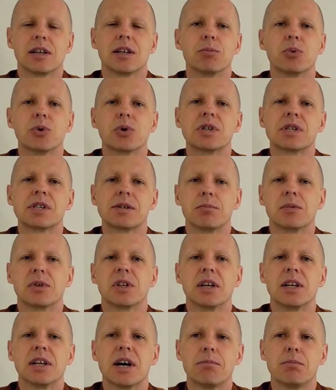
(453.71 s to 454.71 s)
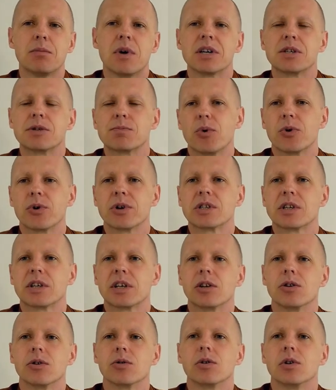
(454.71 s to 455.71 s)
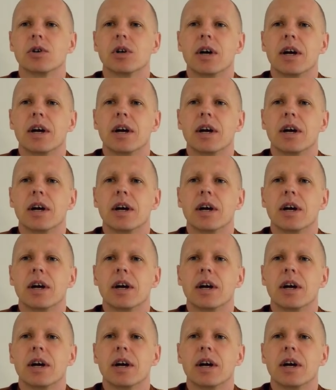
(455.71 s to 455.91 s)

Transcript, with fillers: The Buddhism, the Dhamma is pointing you.